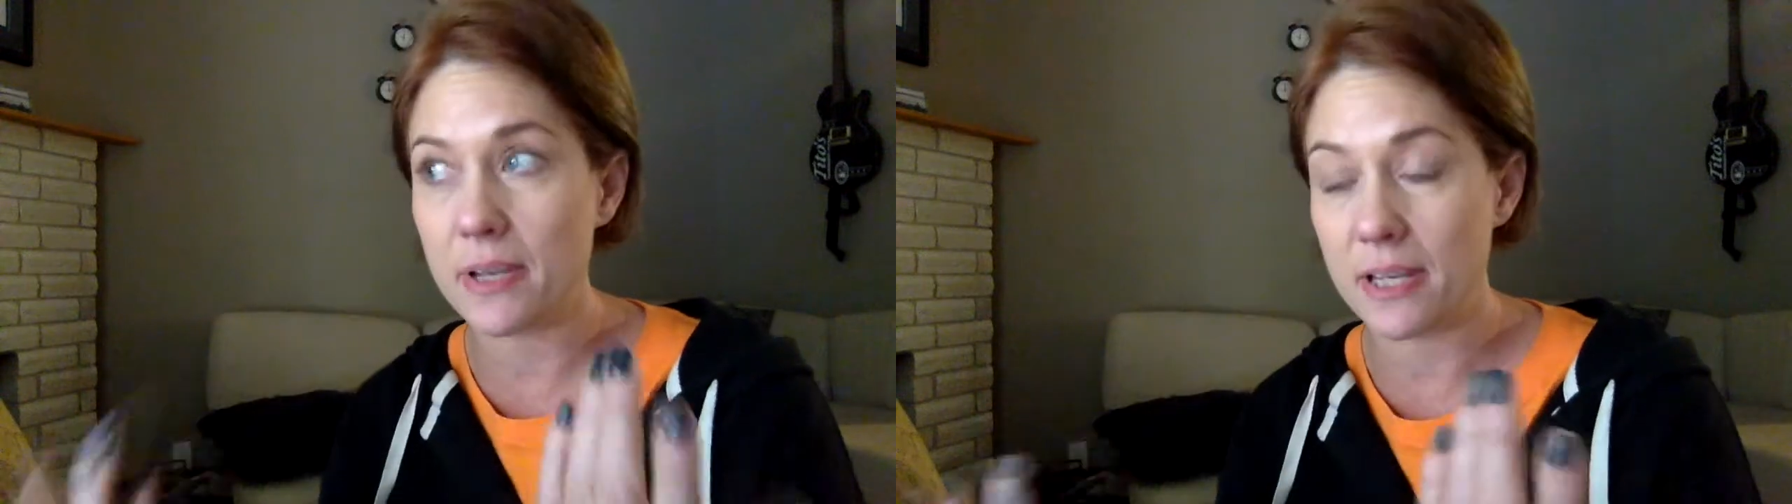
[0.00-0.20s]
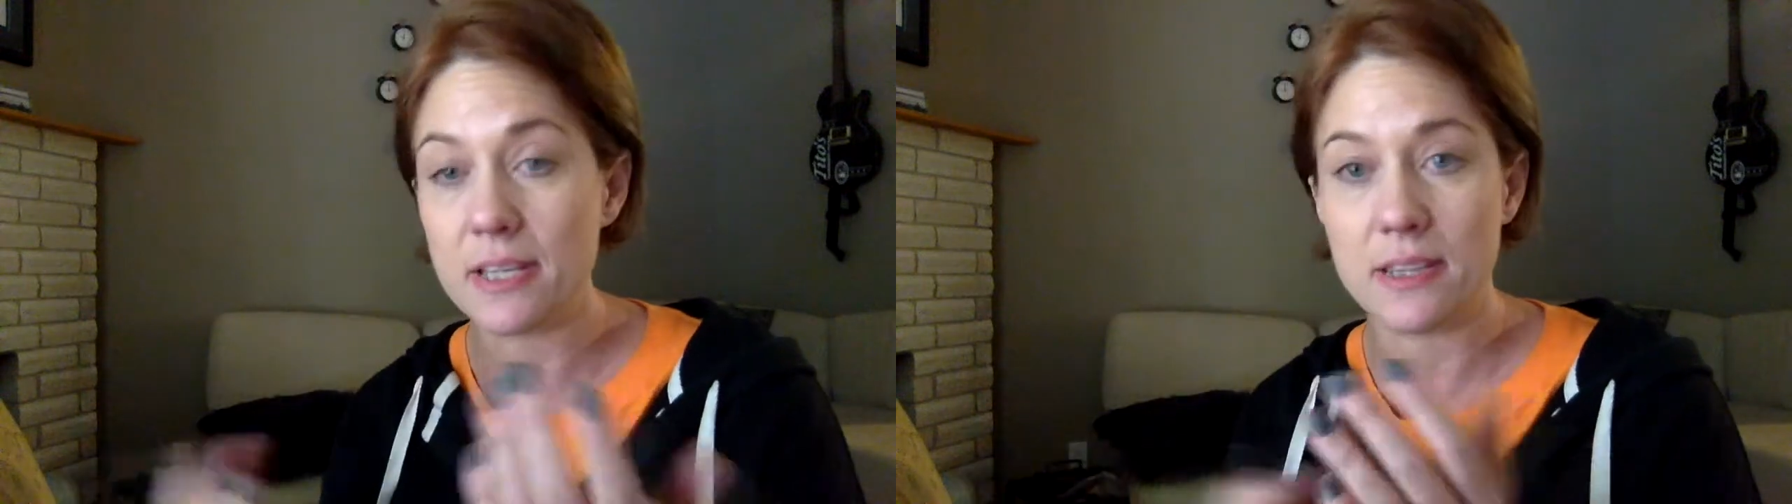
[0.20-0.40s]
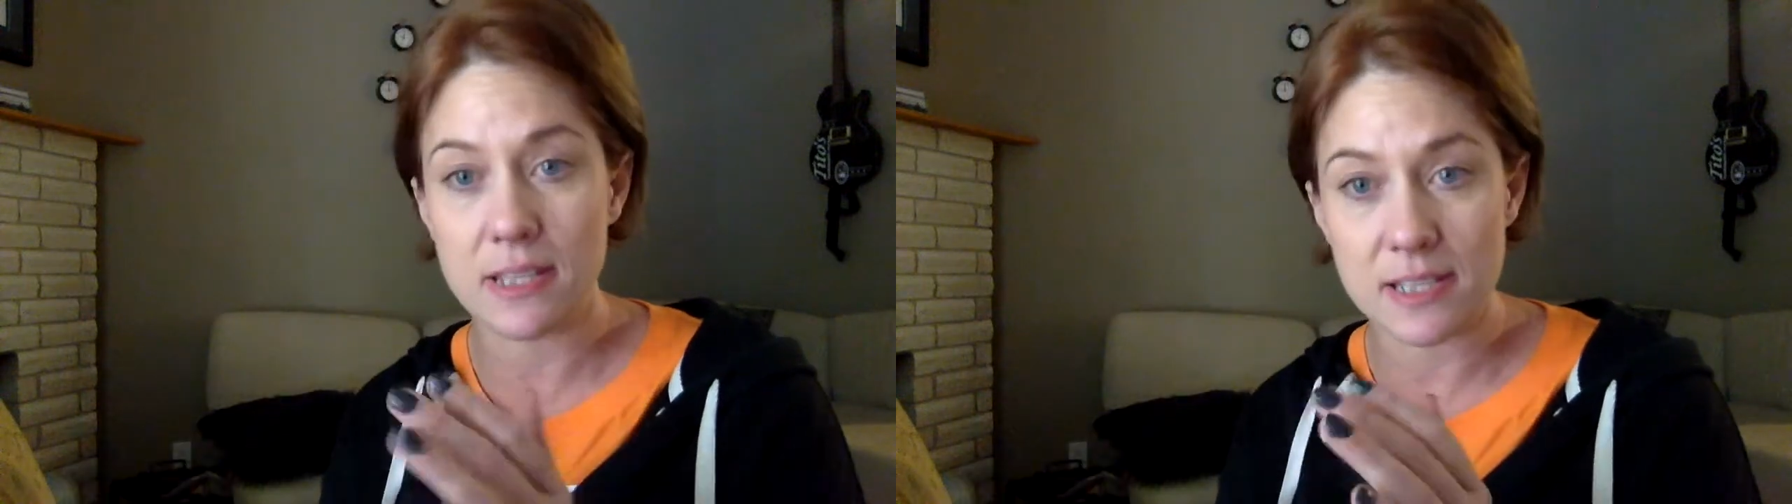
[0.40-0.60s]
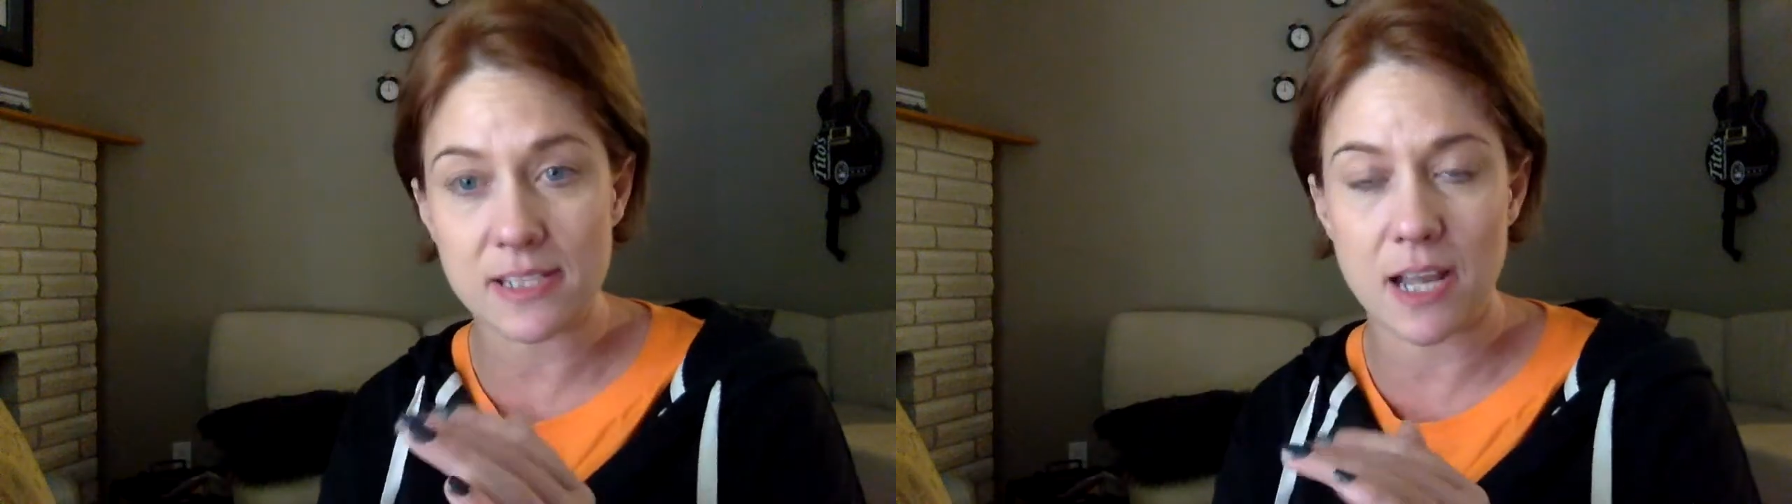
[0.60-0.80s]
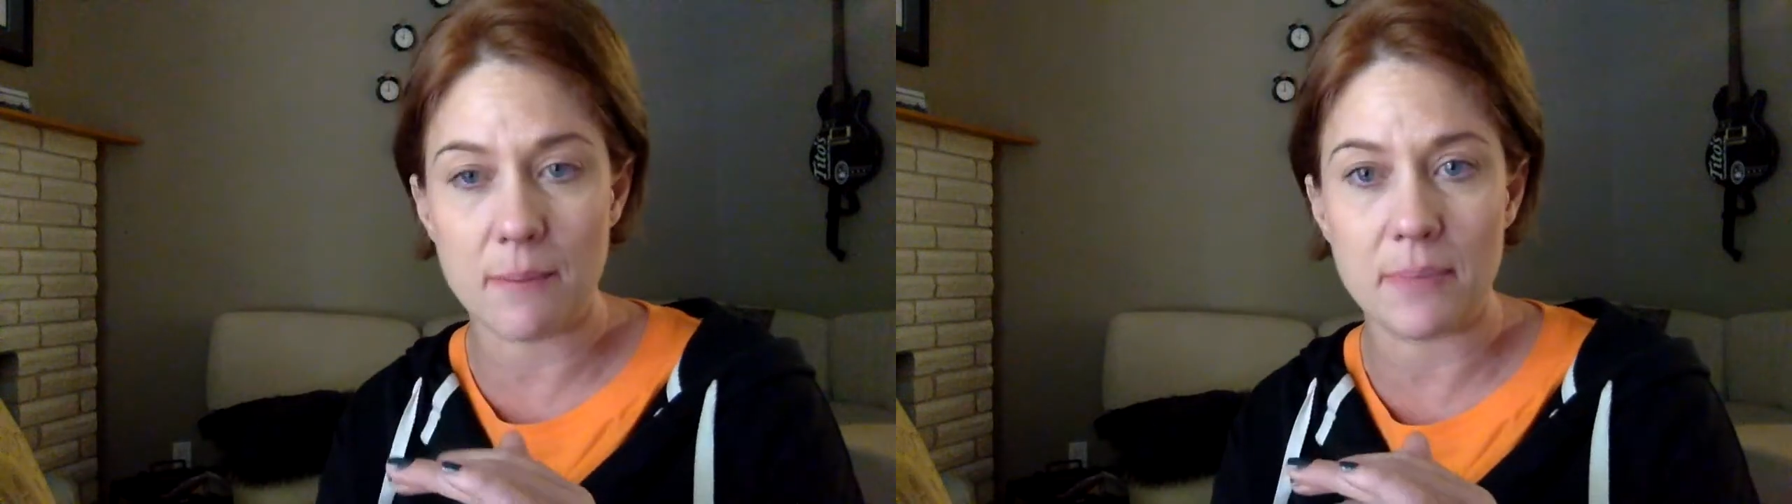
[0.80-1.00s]
in this
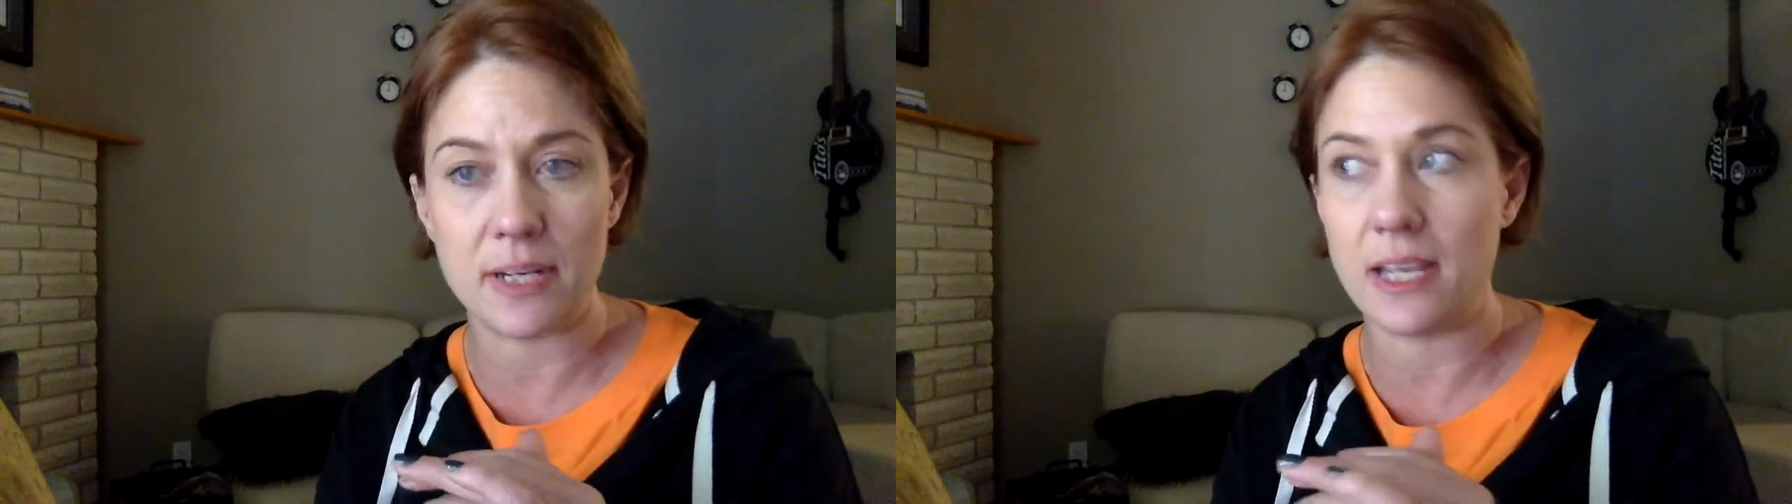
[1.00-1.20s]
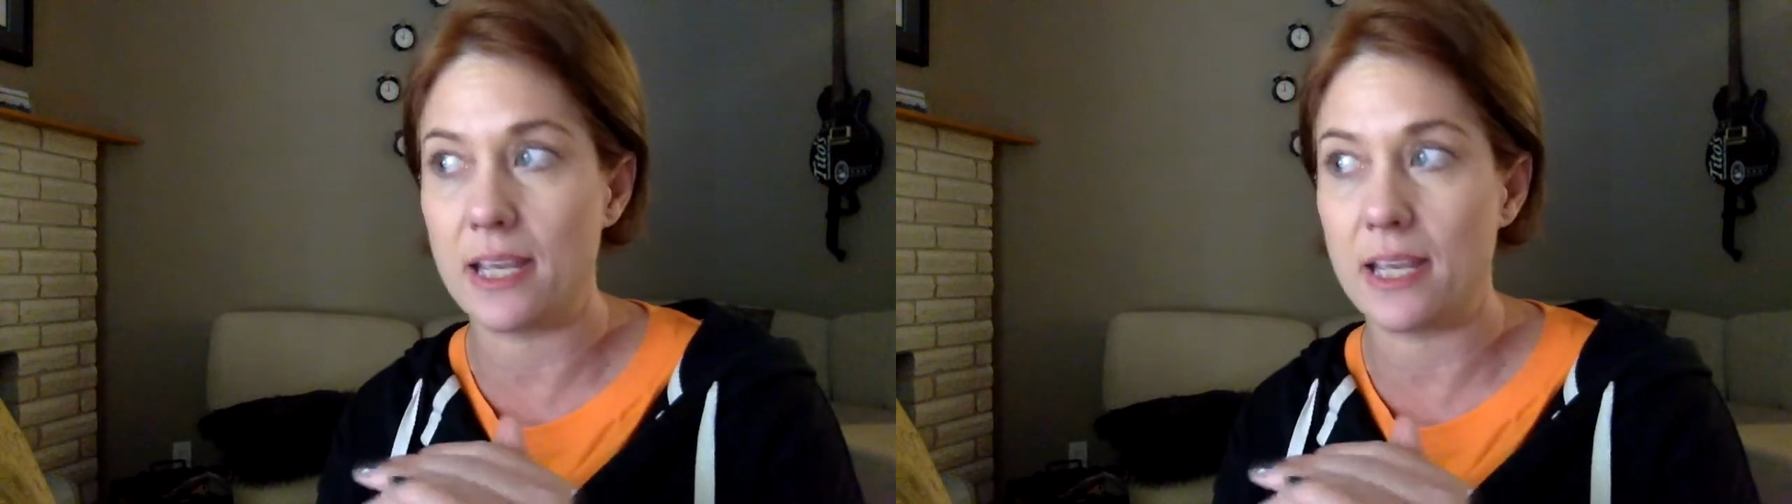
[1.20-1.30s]
company